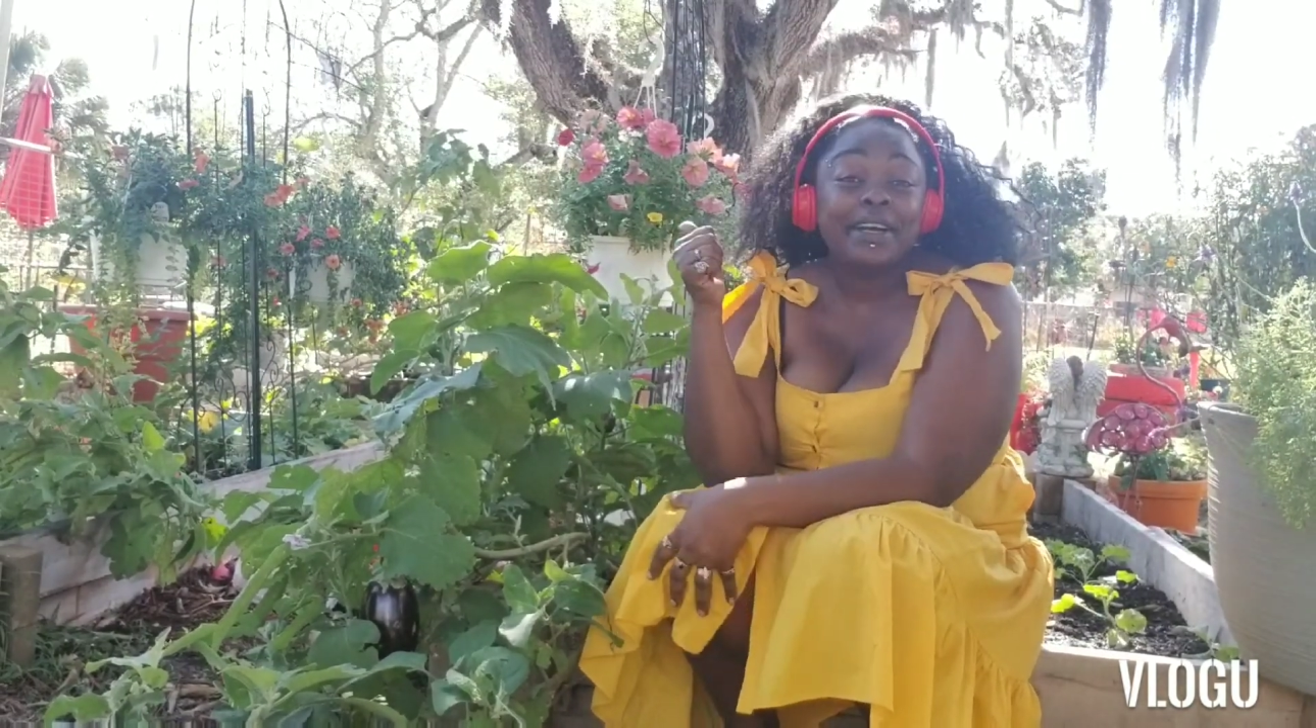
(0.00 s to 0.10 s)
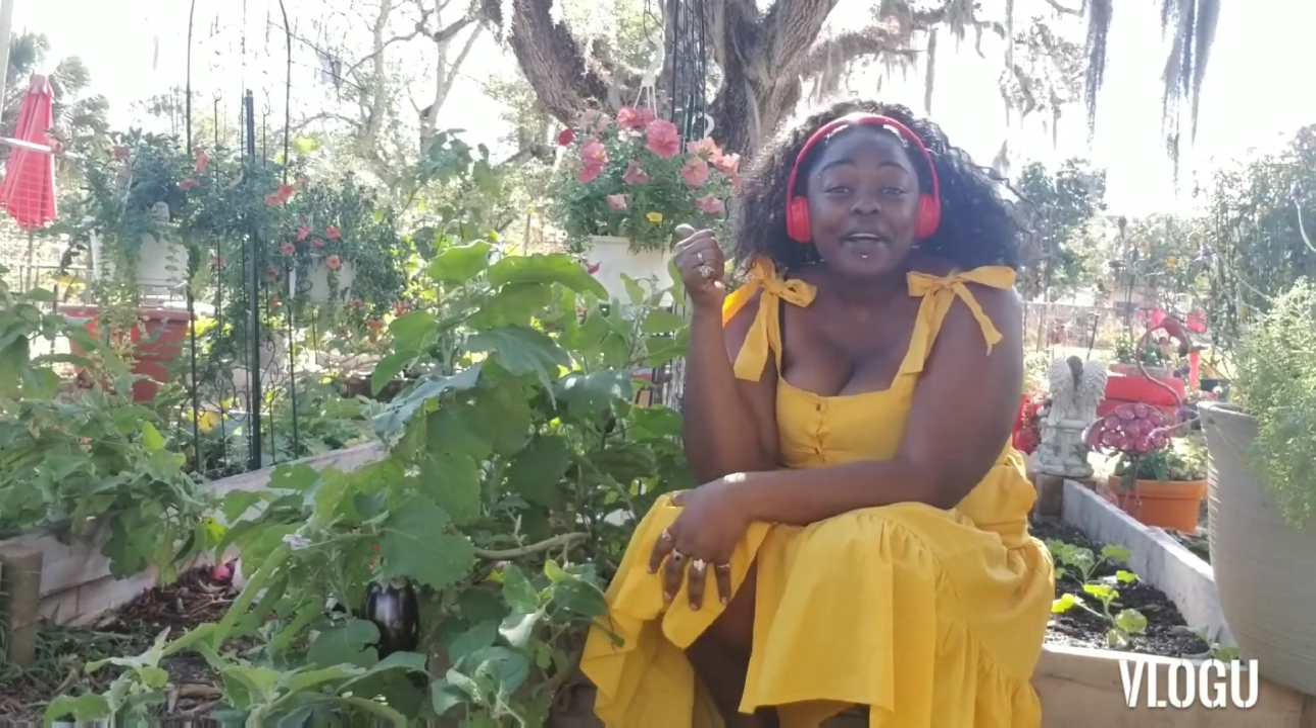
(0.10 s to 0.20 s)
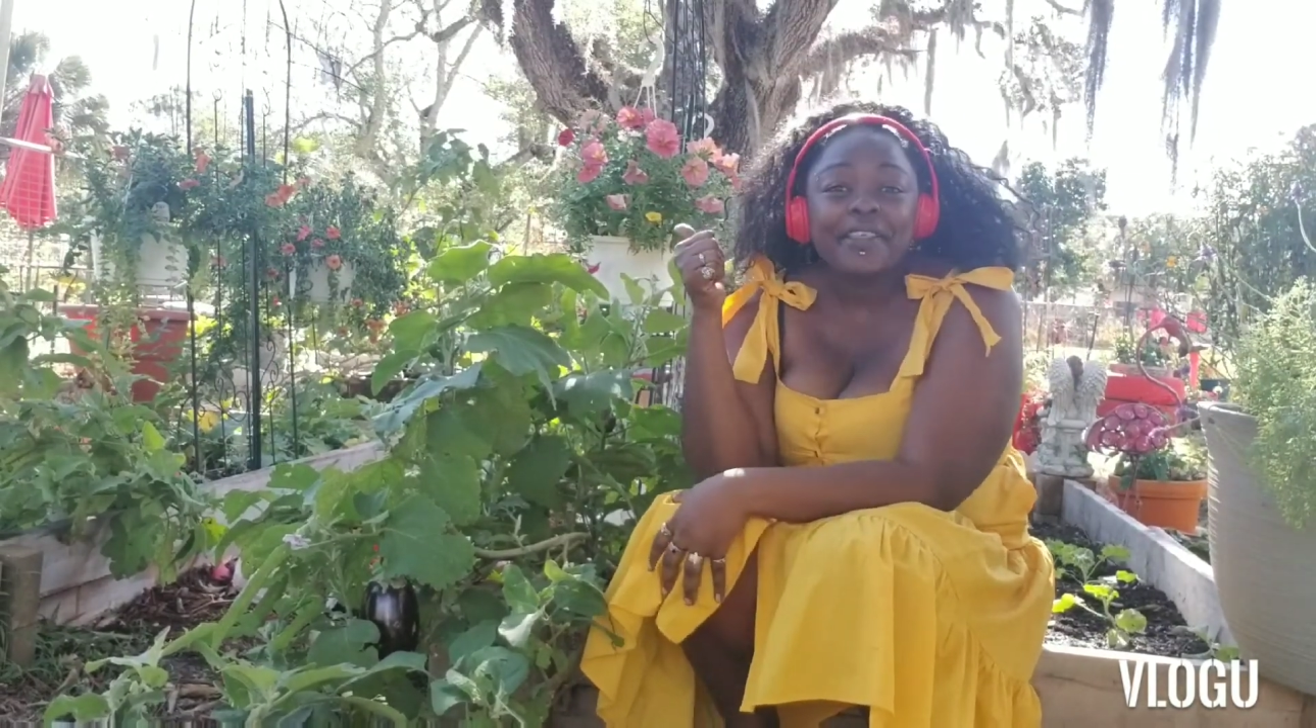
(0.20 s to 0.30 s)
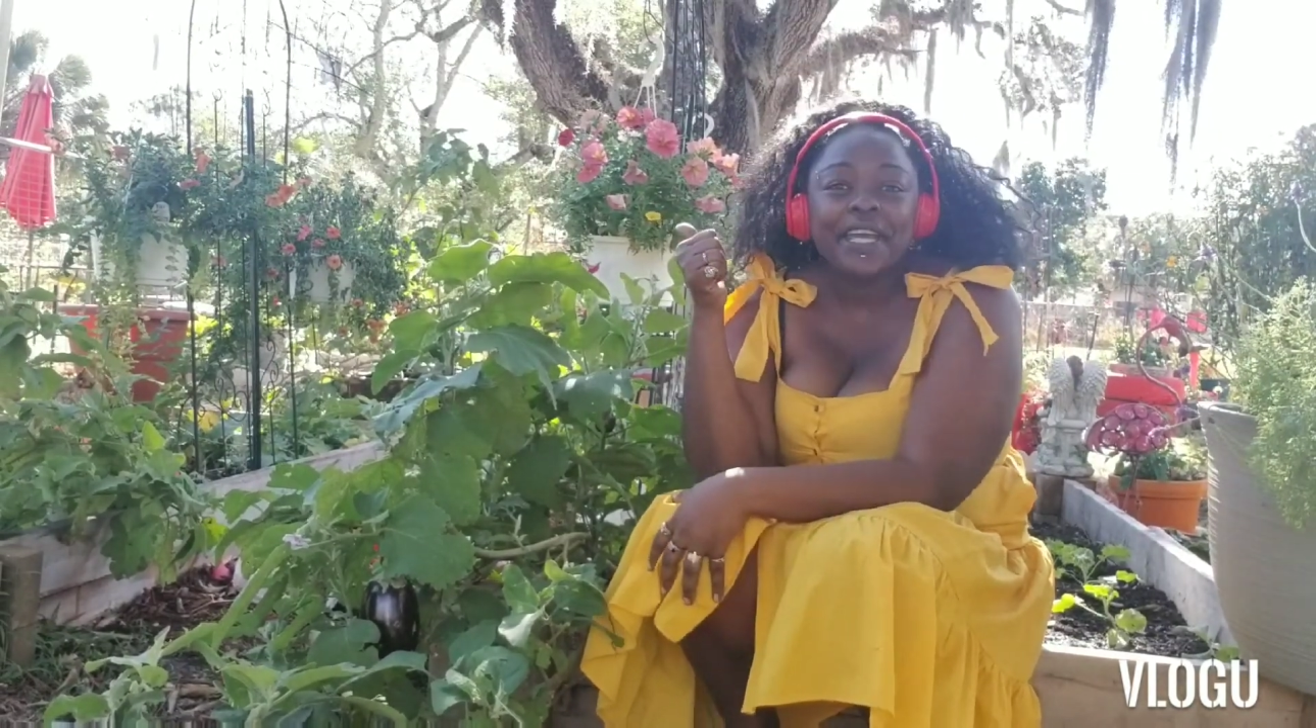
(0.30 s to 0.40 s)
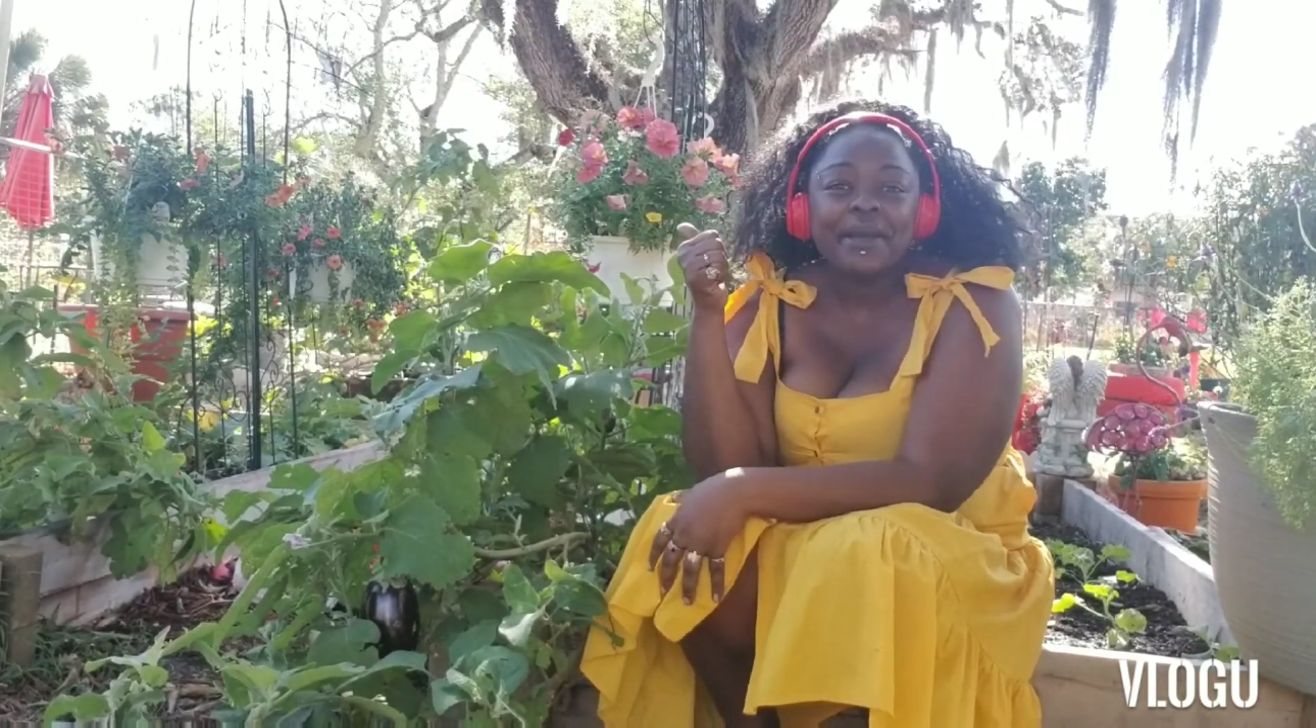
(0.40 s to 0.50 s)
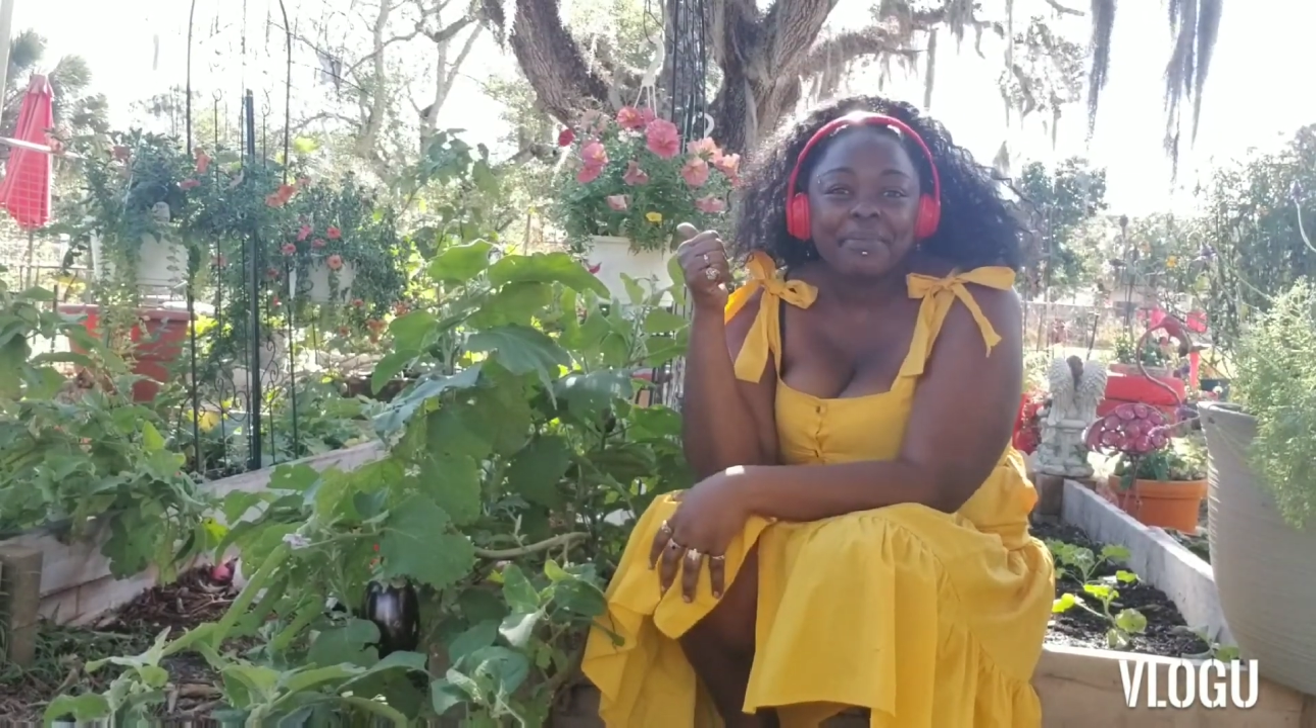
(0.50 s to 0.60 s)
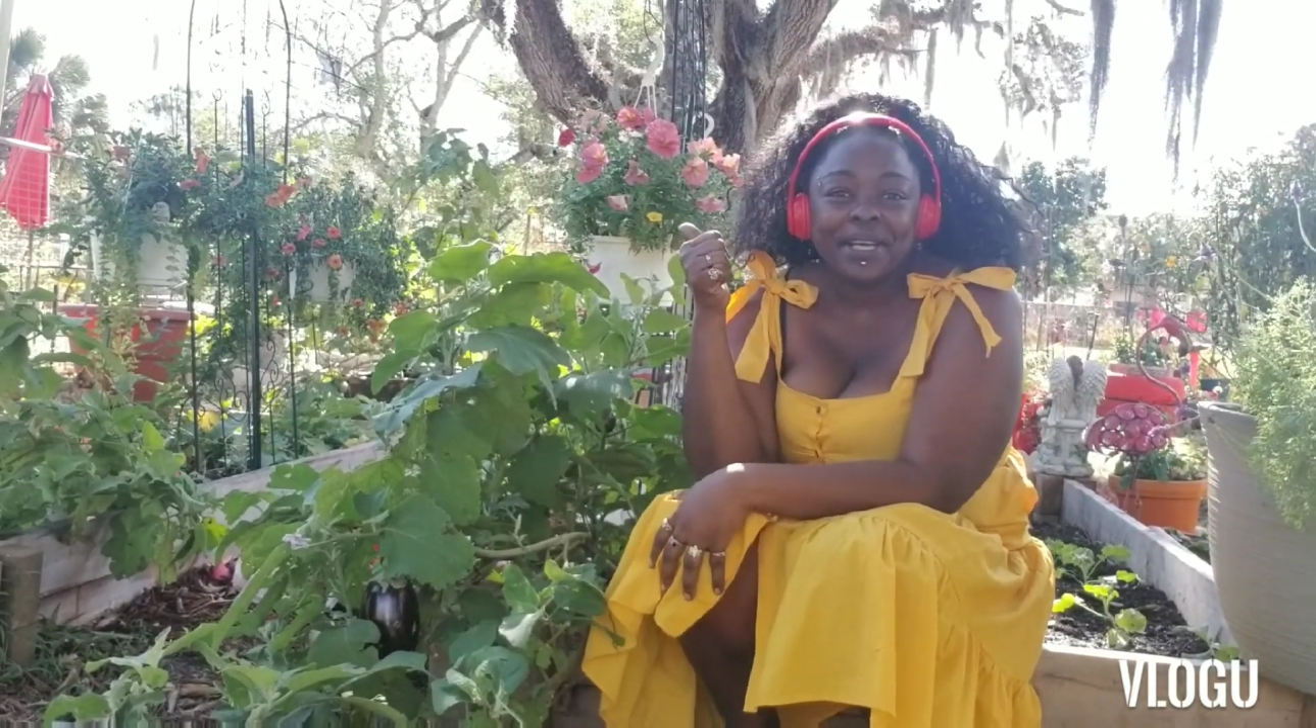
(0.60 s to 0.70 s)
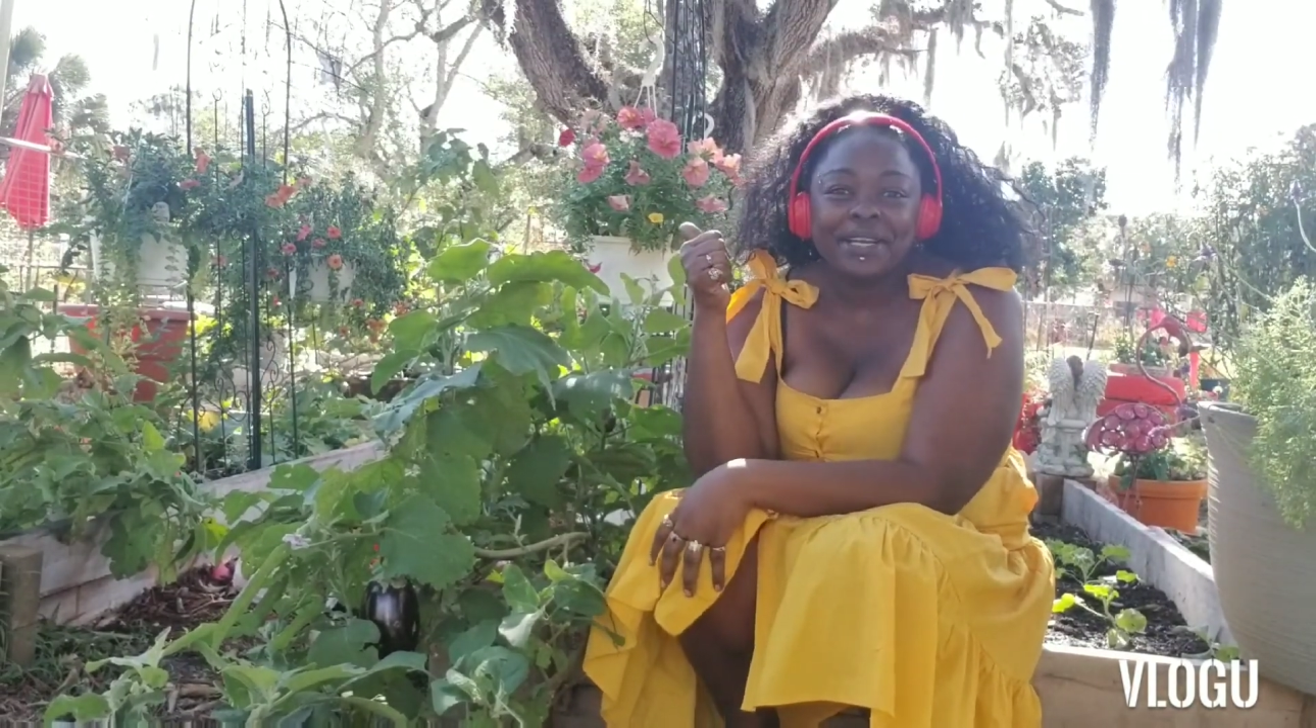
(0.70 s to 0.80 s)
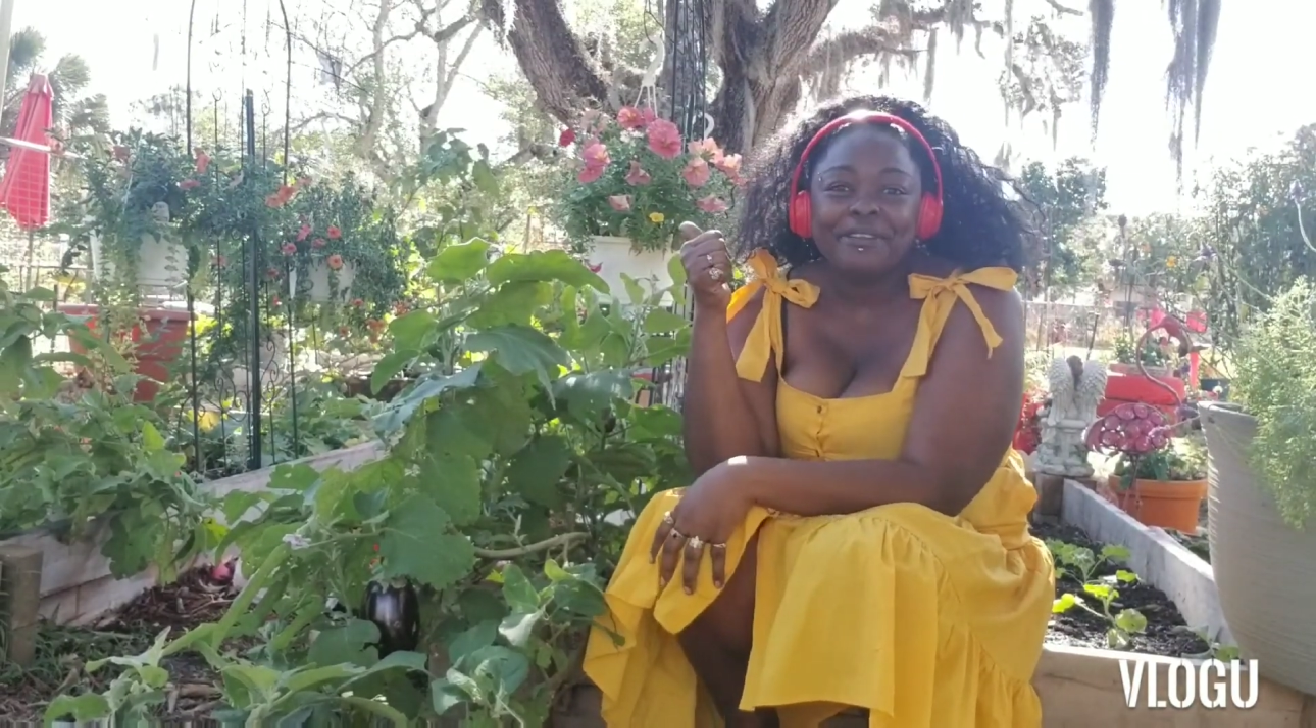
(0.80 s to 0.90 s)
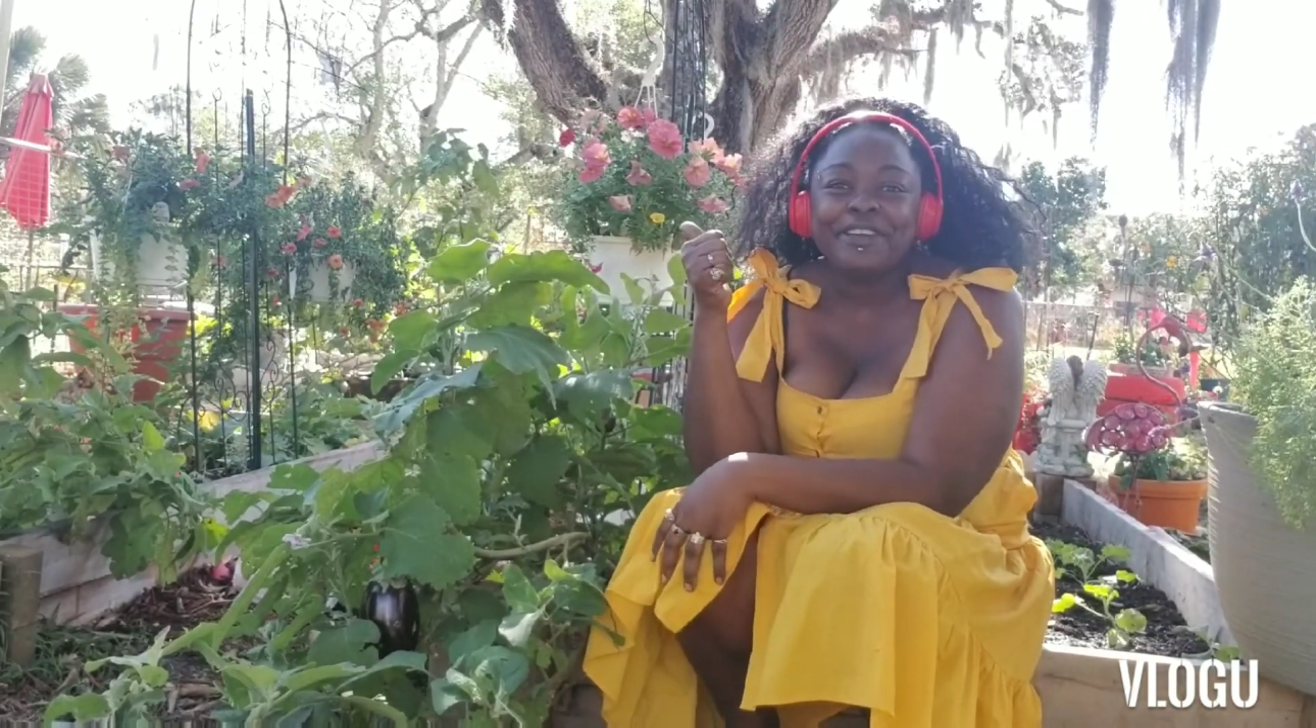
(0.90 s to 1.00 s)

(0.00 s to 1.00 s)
other eggplant I'm